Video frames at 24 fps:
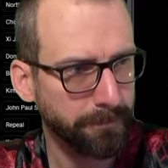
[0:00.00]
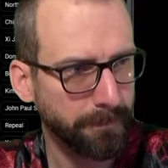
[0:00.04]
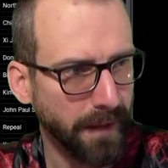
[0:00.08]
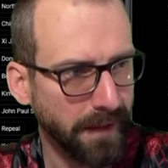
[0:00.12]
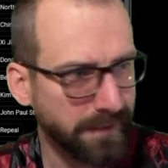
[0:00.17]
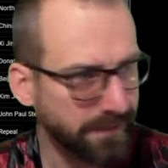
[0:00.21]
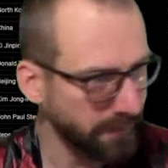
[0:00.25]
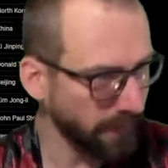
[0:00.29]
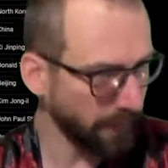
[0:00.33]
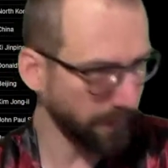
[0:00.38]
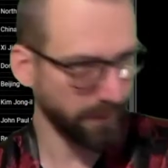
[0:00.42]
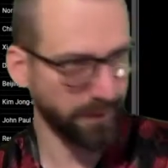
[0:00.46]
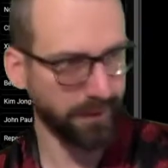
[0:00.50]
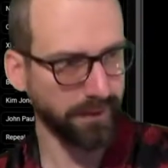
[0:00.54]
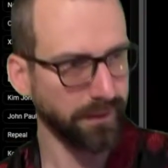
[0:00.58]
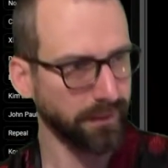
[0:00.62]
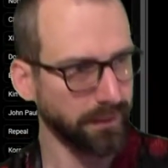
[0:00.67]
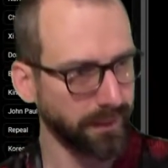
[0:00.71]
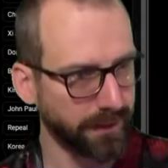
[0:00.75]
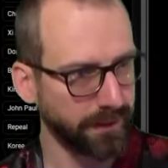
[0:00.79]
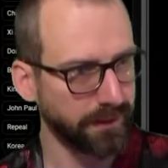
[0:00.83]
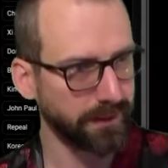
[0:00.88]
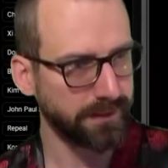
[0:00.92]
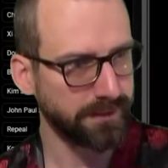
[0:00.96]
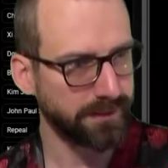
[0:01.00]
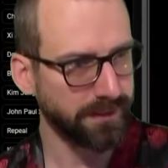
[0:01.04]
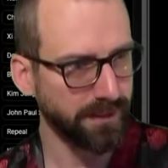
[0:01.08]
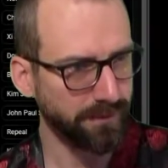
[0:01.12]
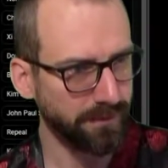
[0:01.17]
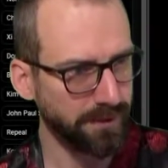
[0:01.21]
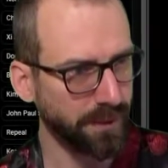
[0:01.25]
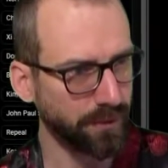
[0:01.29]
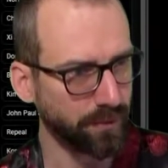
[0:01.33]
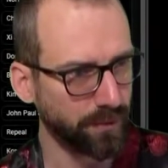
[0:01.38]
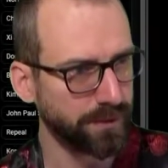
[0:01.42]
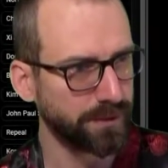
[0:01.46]
It's like it
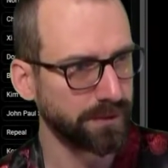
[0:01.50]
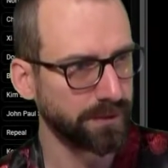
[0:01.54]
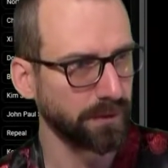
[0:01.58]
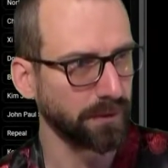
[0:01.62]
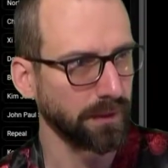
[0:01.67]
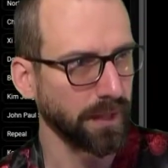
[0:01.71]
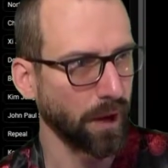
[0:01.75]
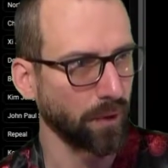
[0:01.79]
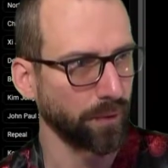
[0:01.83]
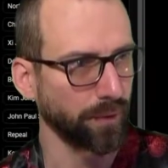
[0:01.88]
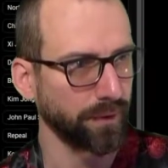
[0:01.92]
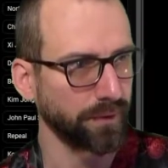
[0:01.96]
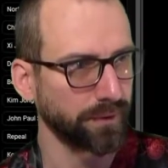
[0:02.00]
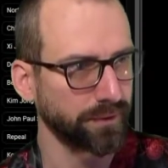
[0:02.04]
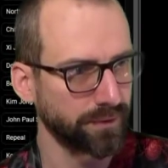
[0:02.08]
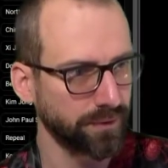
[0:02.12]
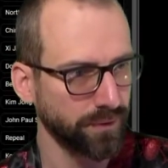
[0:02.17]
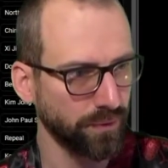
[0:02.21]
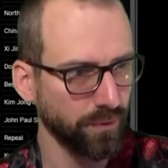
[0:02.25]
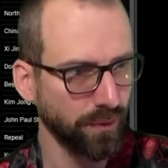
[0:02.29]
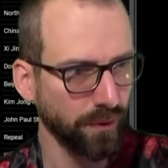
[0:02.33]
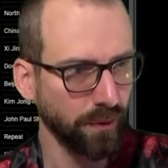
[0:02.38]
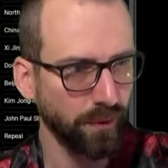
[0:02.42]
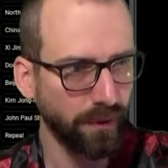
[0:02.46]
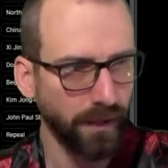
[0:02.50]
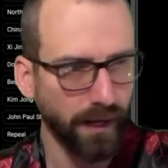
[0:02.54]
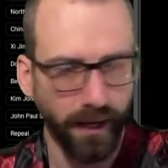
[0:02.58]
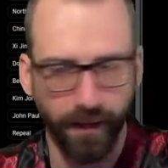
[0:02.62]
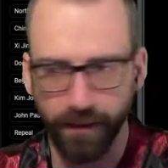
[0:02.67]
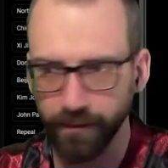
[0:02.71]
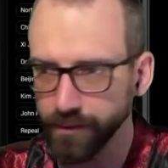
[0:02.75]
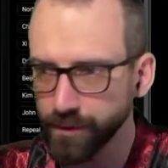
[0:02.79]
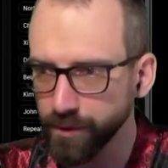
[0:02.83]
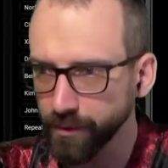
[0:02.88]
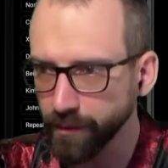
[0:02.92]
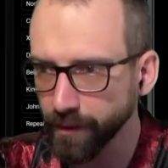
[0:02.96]
seems like we're still louder, so we're
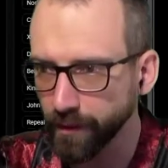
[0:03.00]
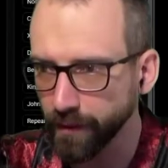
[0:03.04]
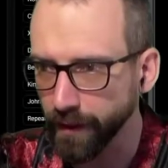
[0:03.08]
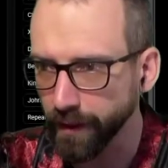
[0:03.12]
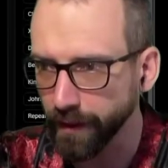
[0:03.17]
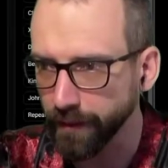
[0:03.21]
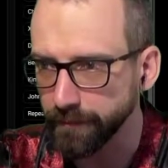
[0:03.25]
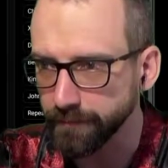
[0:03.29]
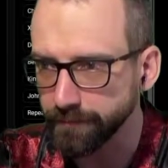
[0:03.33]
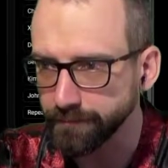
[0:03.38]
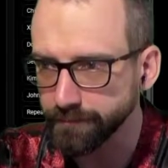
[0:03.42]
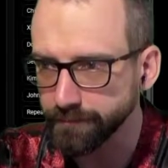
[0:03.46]
okay. We should be okay.